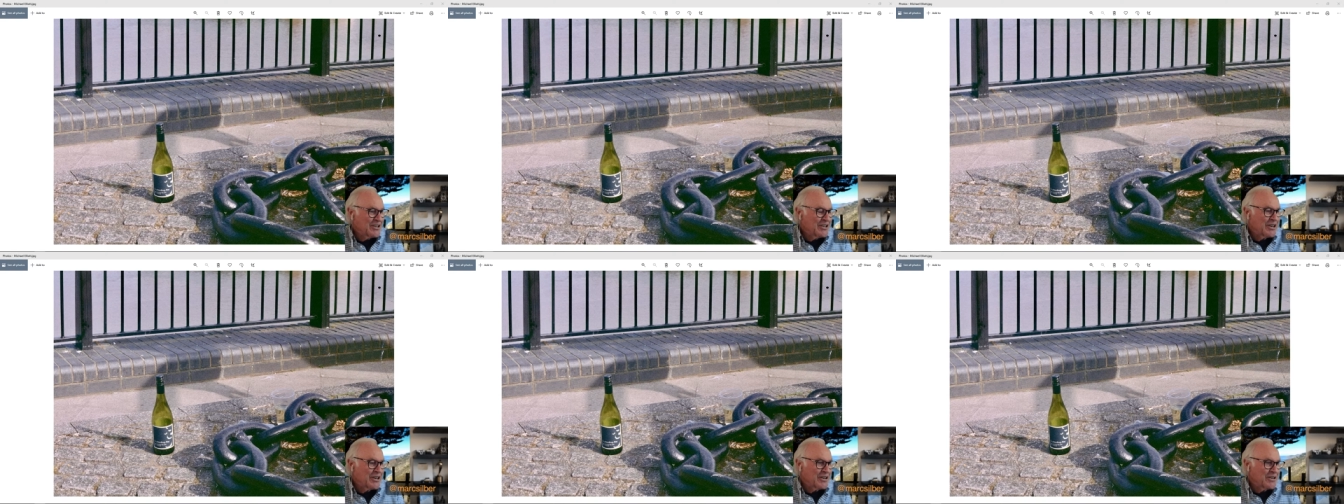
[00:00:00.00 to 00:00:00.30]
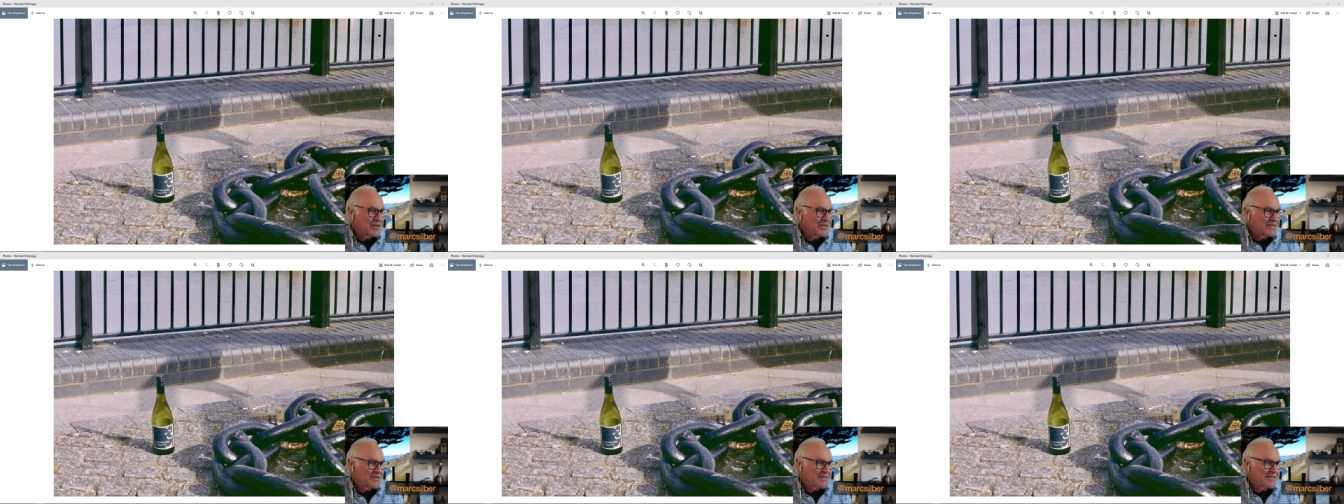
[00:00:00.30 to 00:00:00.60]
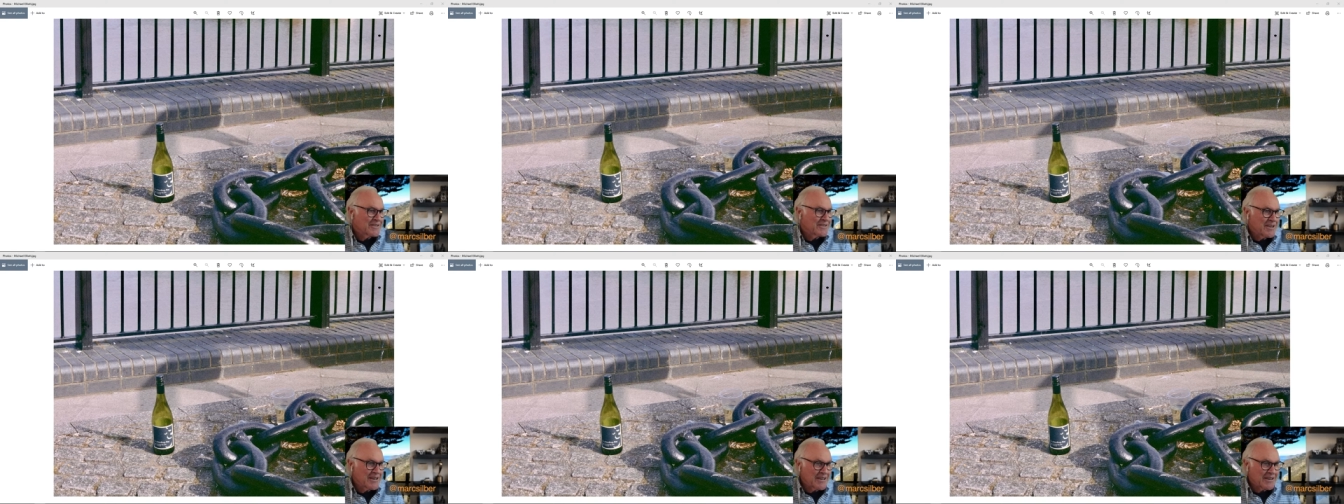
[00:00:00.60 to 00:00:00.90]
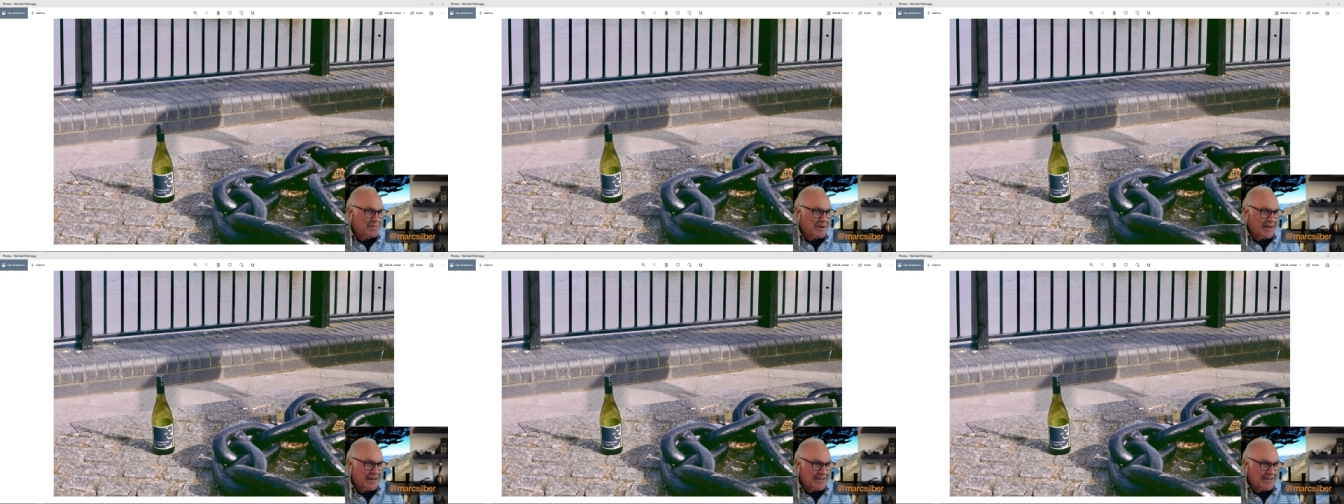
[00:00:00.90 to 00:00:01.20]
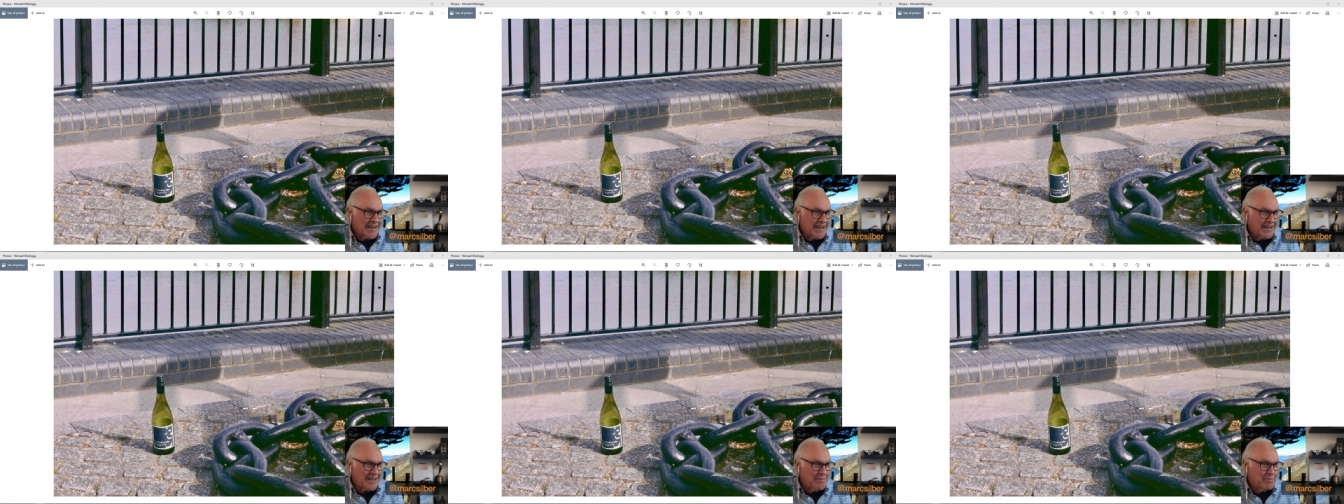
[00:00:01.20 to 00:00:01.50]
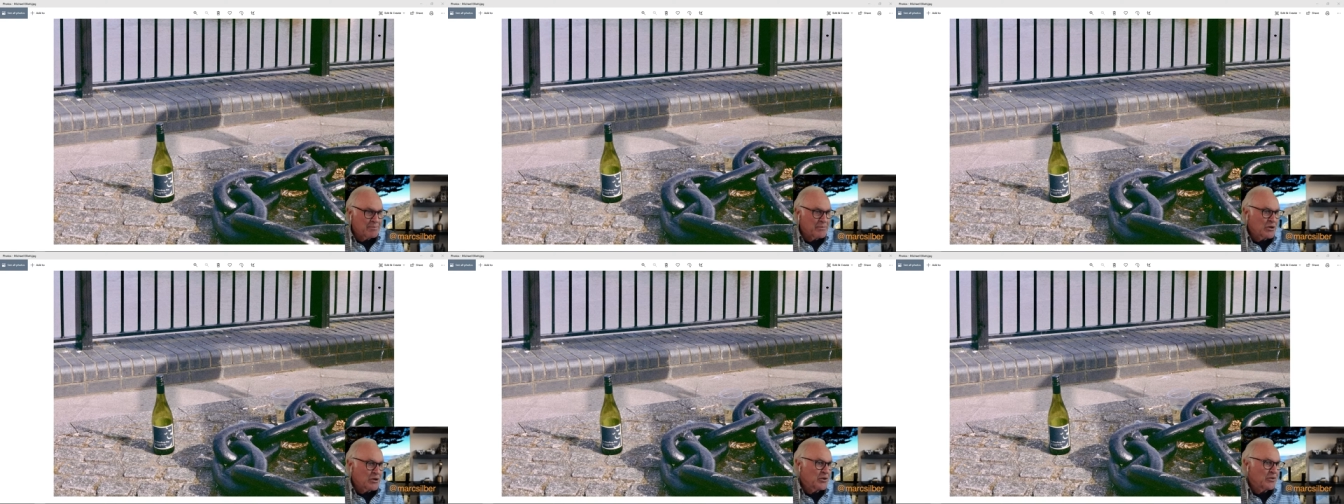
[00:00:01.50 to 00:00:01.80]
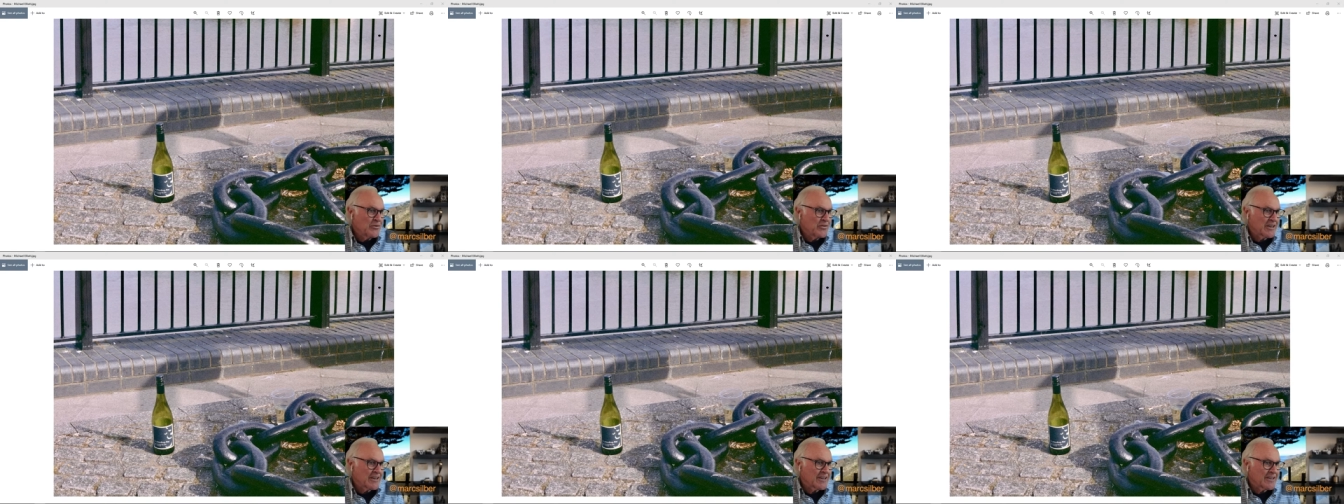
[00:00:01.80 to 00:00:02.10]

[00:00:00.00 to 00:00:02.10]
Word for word: you know, think about it like a movie,